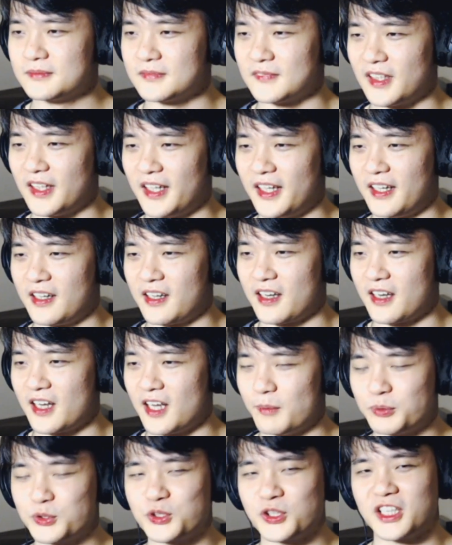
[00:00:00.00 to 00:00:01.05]
And
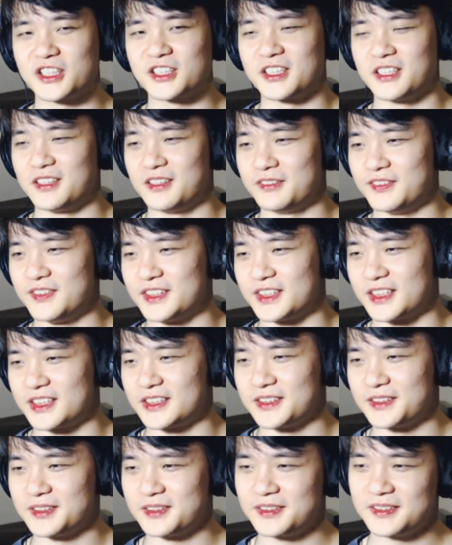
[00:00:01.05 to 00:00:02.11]
obstruction of
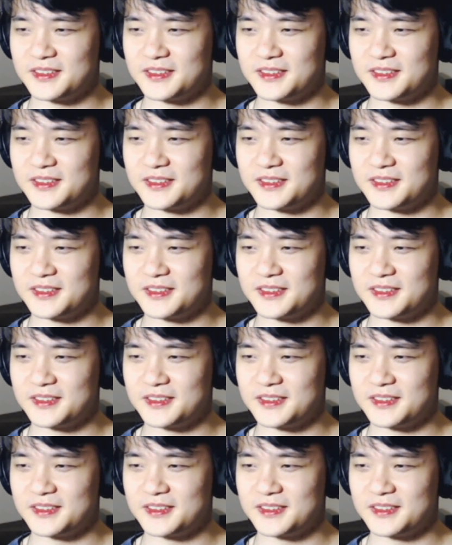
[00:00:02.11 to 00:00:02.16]
vision.